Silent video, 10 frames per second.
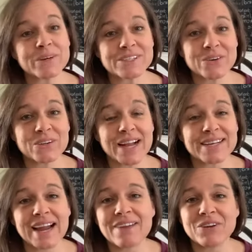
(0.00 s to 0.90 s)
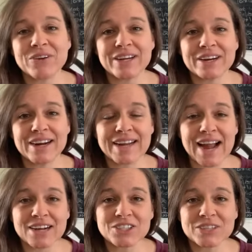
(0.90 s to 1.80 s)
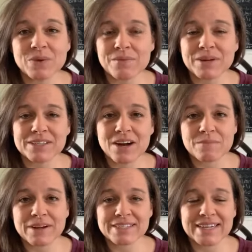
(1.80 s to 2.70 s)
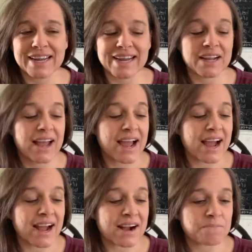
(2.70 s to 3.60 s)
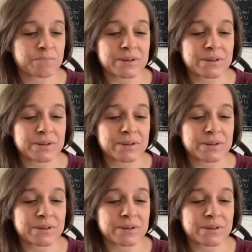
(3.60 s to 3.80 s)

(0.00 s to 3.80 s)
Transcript: We're so glad to have you here. And actually what I'm going to talk about today um,